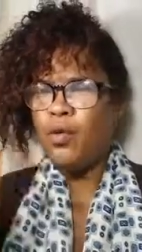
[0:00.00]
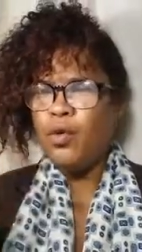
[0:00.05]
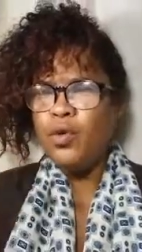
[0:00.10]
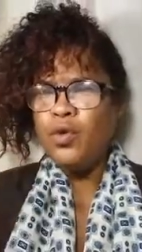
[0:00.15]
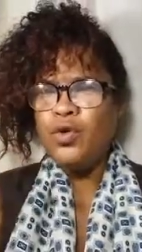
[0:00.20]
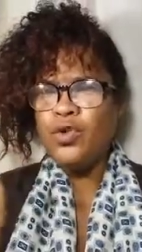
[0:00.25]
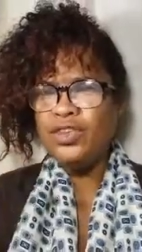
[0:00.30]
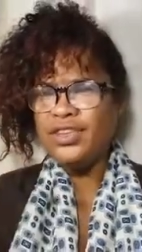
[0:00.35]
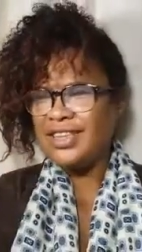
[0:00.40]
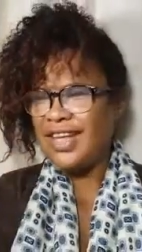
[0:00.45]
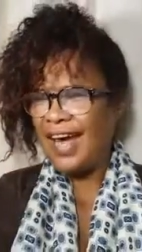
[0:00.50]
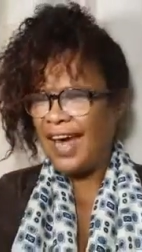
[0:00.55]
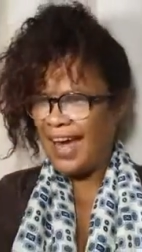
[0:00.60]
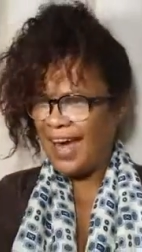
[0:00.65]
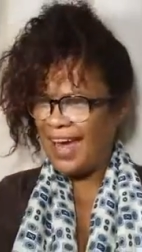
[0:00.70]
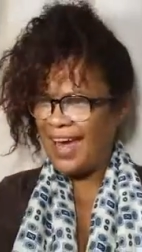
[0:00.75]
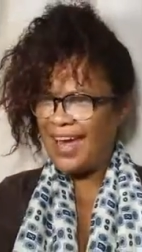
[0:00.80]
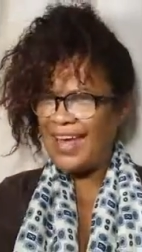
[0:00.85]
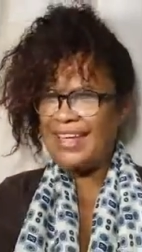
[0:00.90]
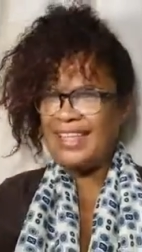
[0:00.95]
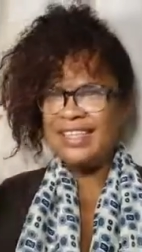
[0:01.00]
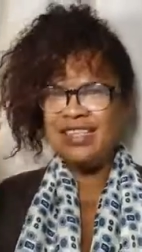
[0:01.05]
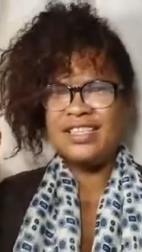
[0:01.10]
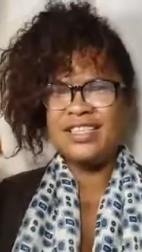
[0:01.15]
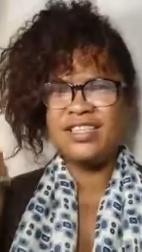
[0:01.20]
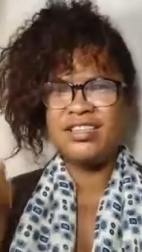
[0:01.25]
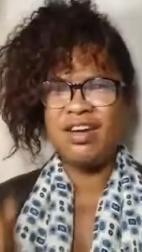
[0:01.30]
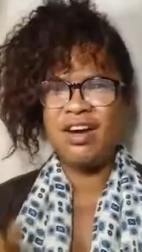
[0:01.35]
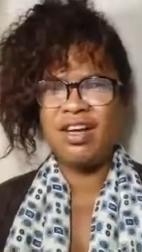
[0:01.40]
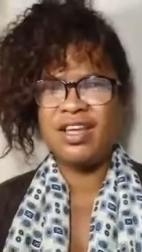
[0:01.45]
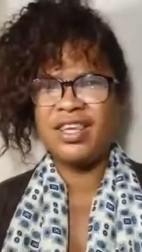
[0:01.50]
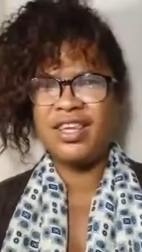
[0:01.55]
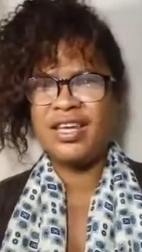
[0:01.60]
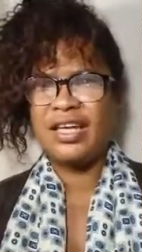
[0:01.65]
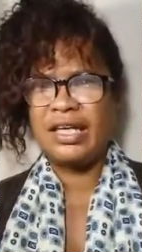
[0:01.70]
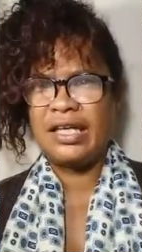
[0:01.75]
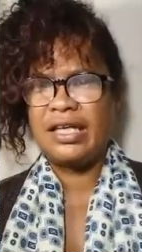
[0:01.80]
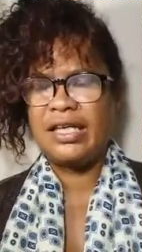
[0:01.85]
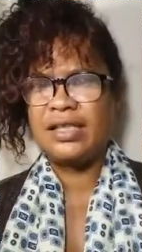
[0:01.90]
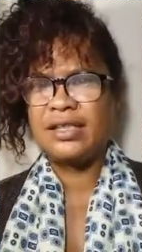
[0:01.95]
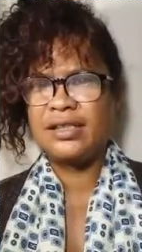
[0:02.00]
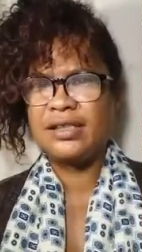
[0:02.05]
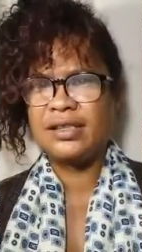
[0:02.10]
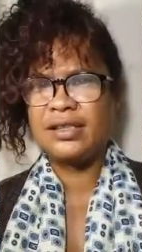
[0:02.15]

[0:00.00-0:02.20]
whose hands are these